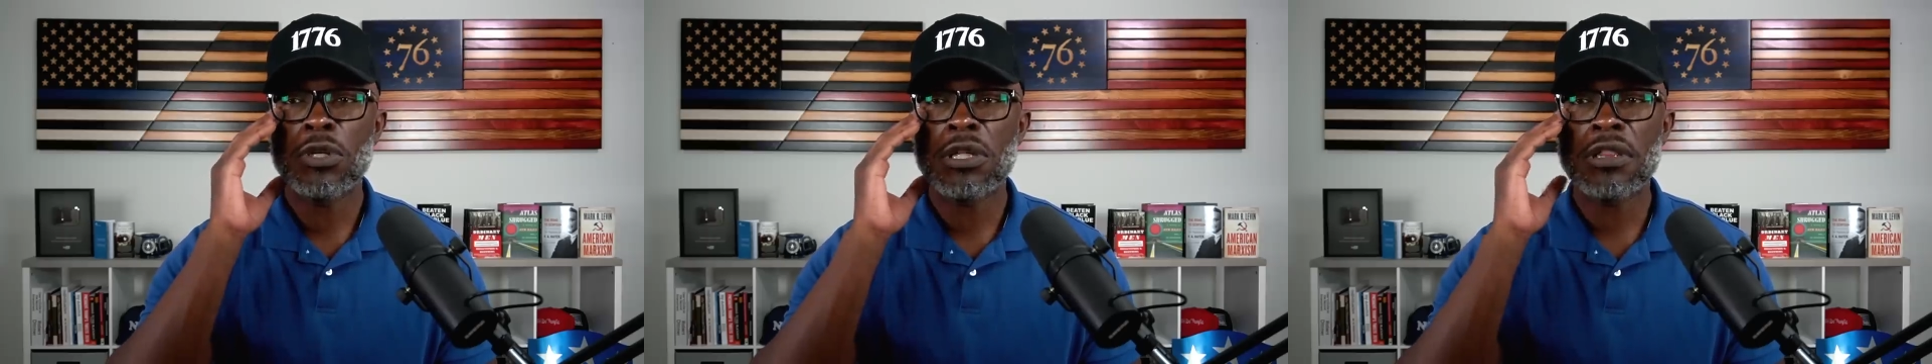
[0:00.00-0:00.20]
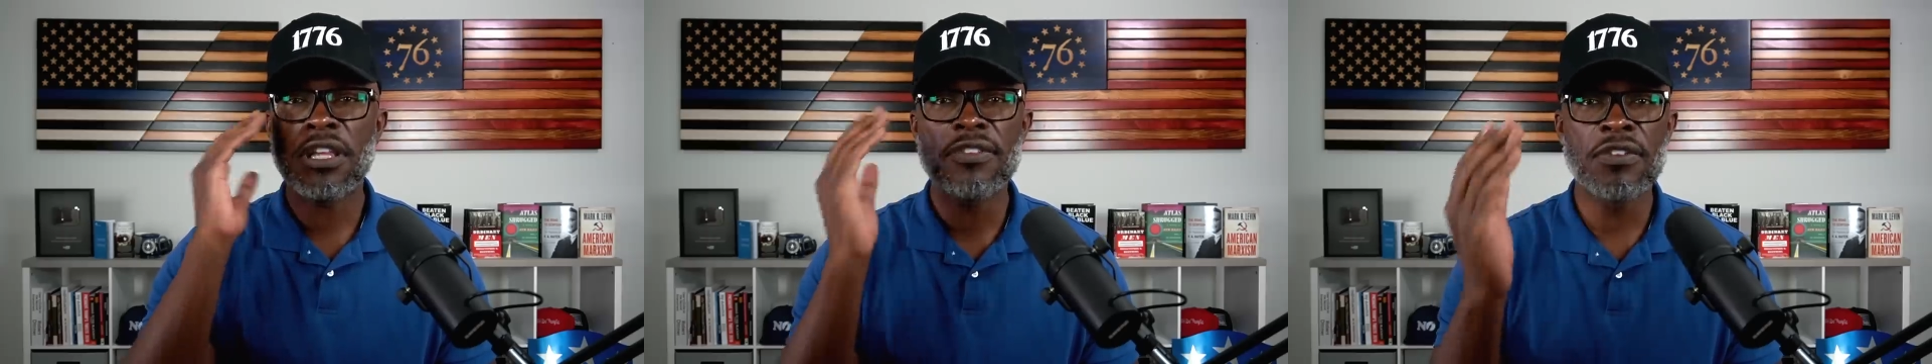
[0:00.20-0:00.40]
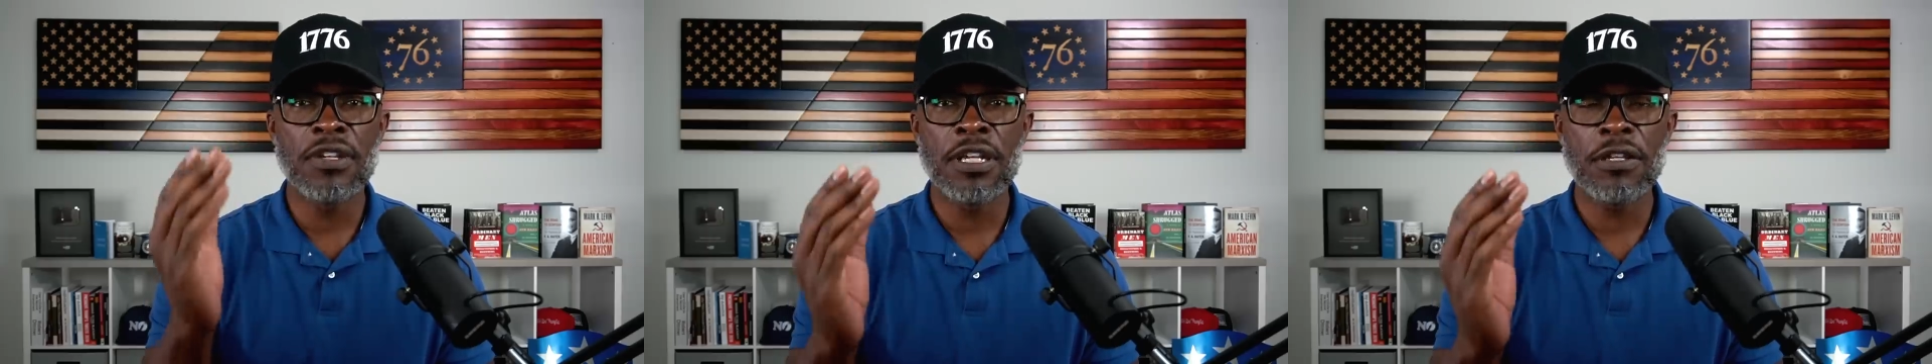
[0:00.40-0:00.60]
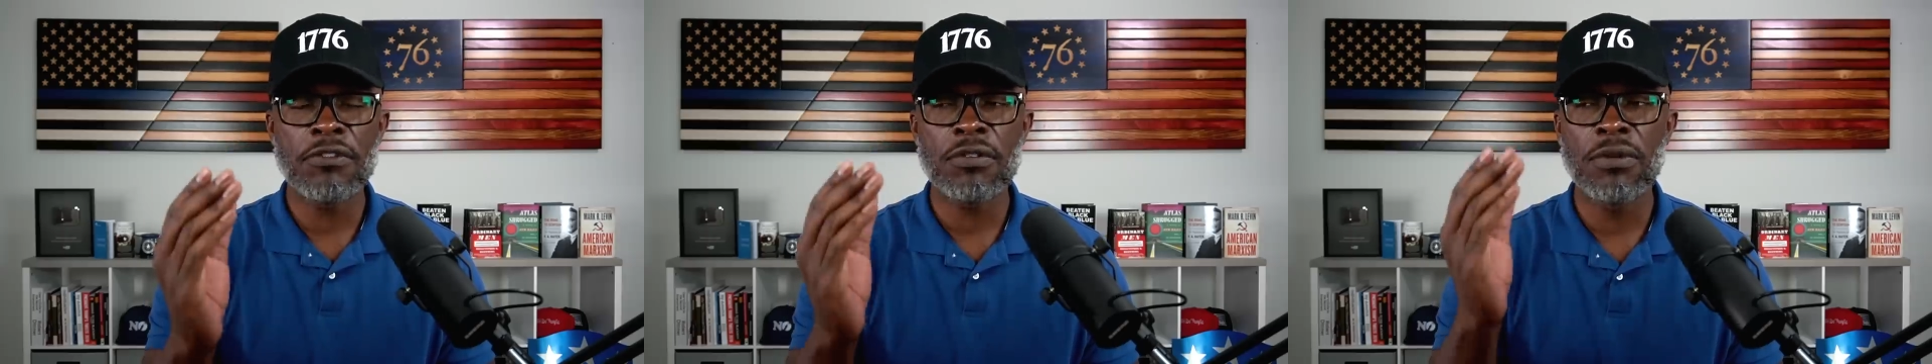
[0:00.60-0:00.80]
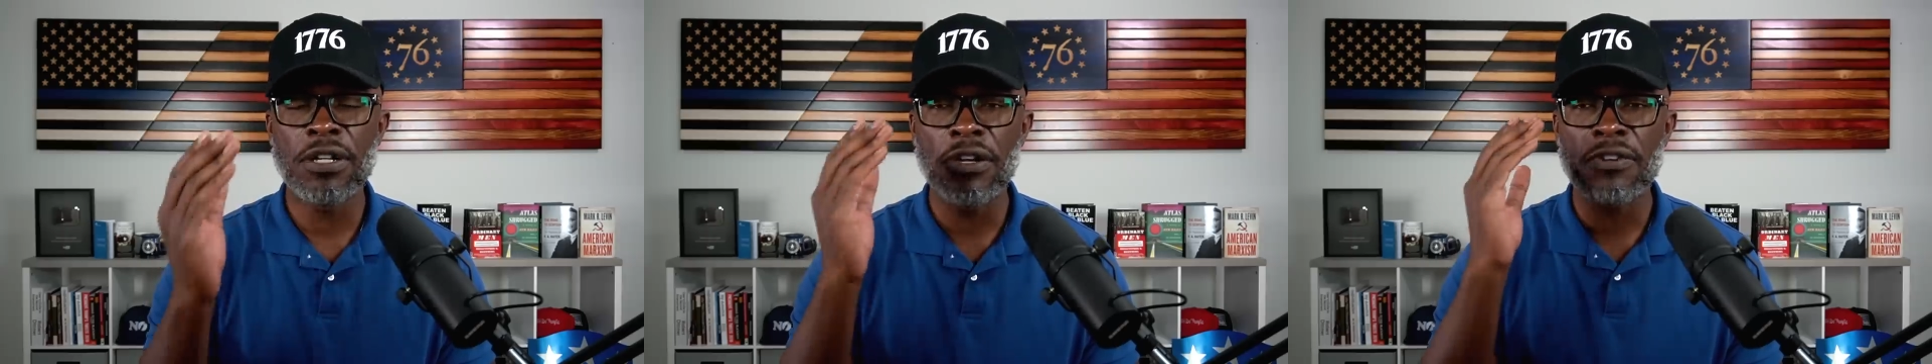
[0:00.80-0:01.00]
listening
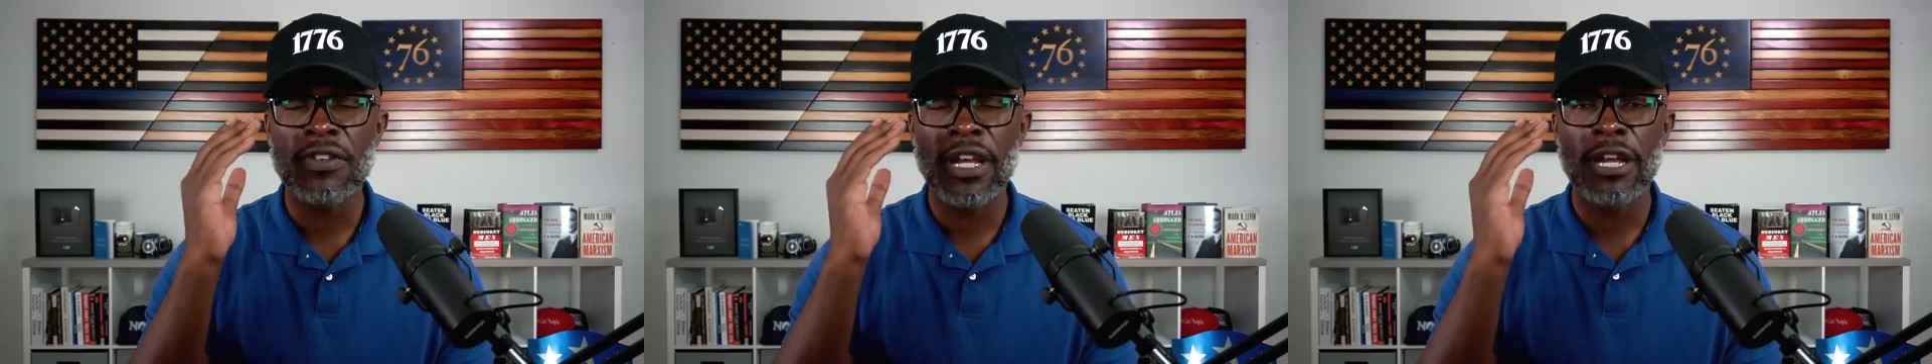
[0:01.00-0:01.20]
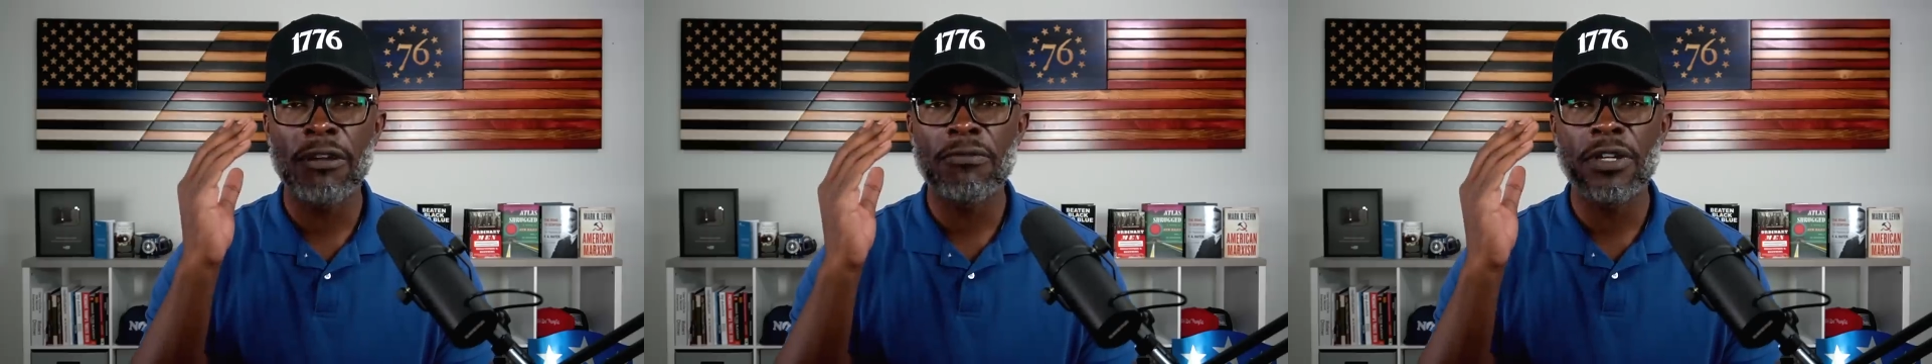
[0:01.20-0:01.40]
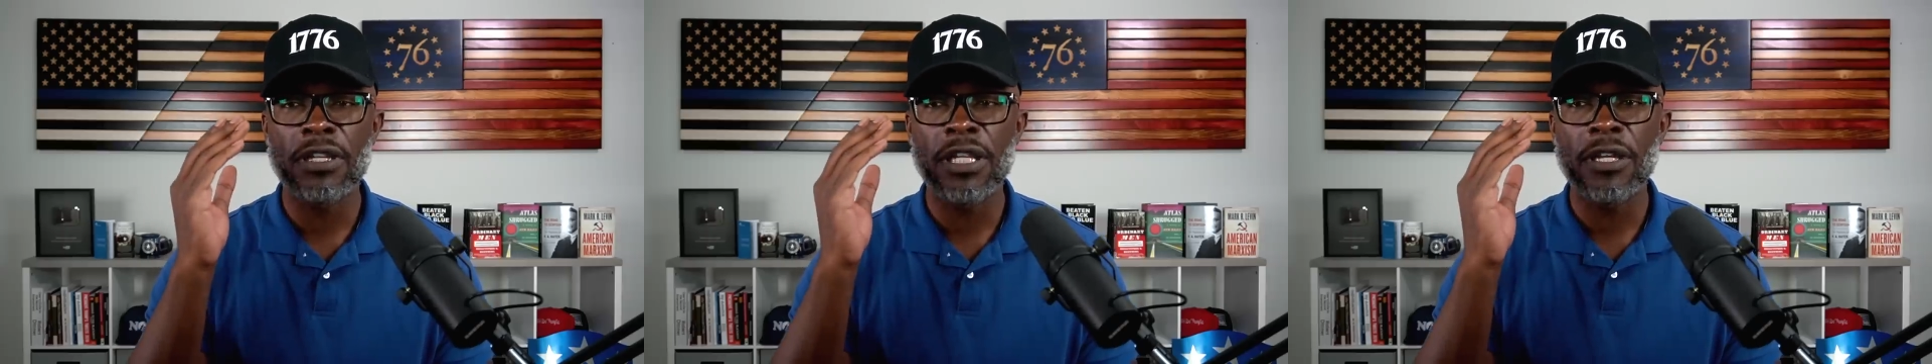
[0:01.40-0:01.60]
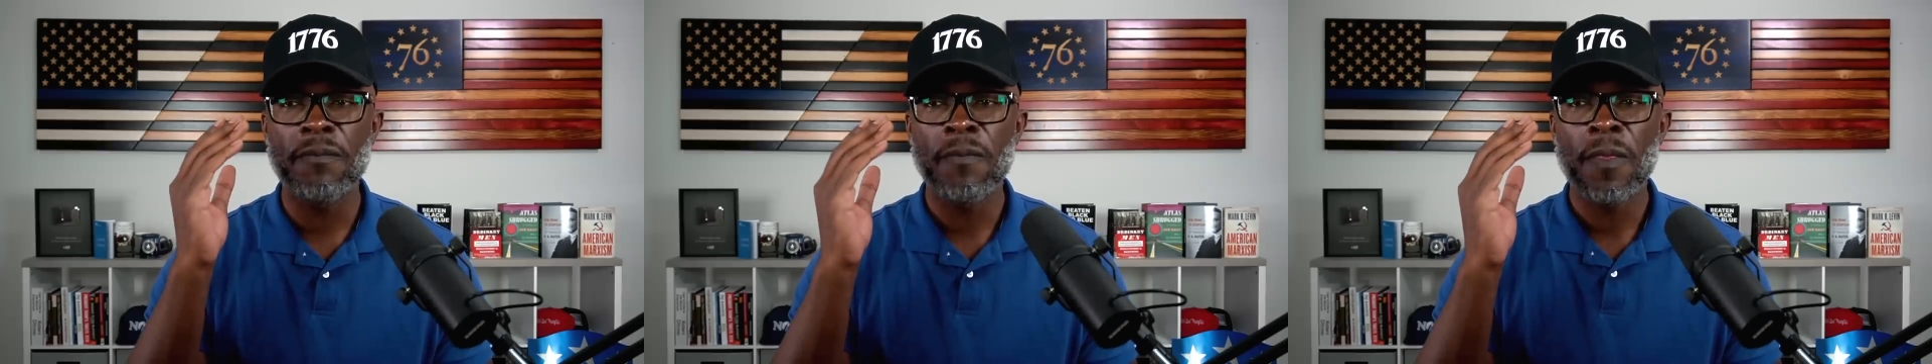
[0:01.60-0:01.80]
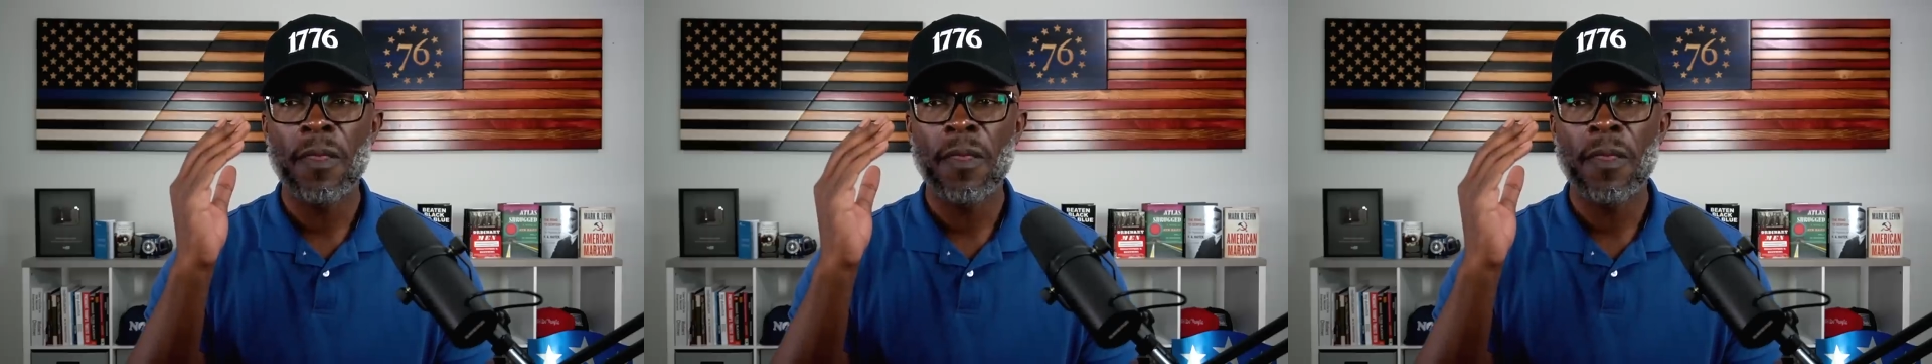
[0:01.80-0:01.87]
to what they're saying really.